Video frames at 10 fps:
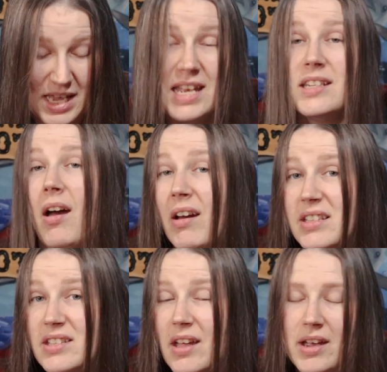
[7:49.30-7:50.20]
in
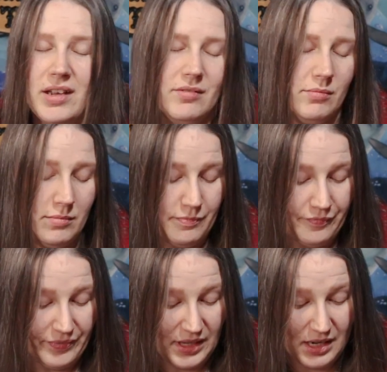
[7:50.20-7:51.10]
hindsight,
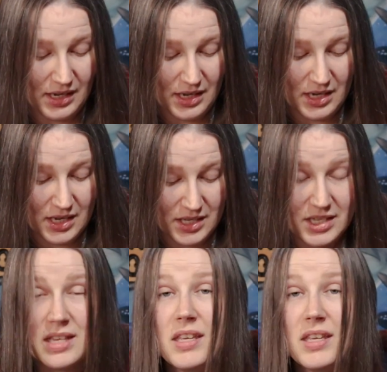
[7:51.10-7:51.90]
see